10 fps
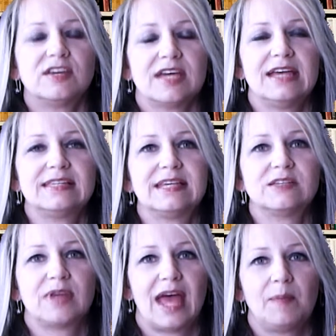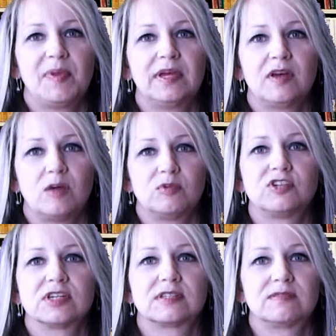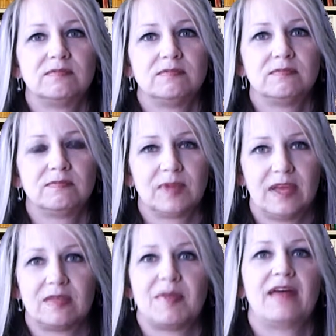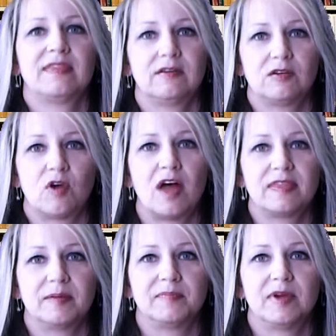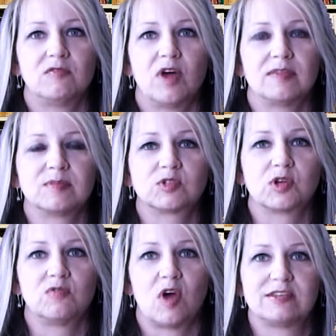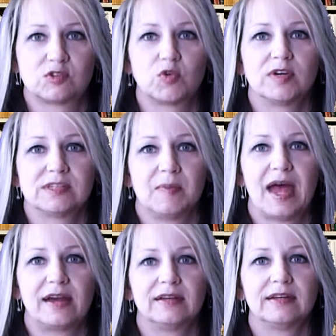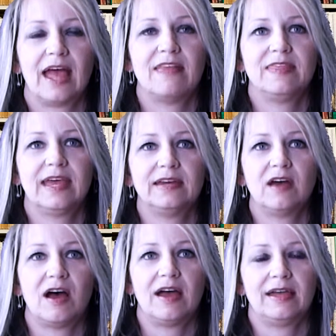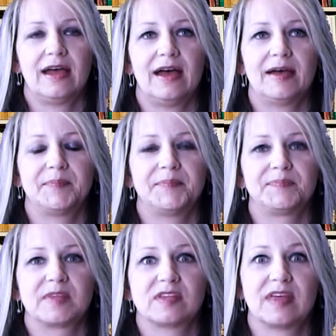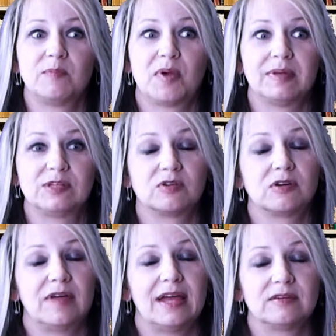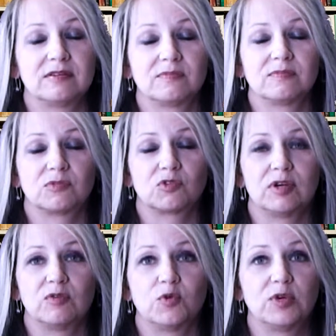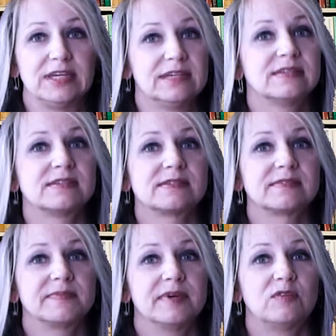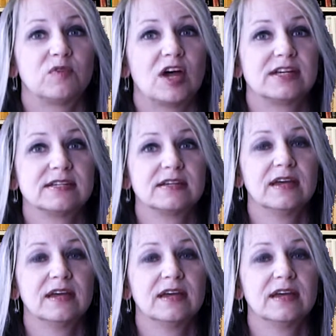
As things would happen, I would just get them out there and write stories about it. And then so that probably took around 3 or 4 years of writing.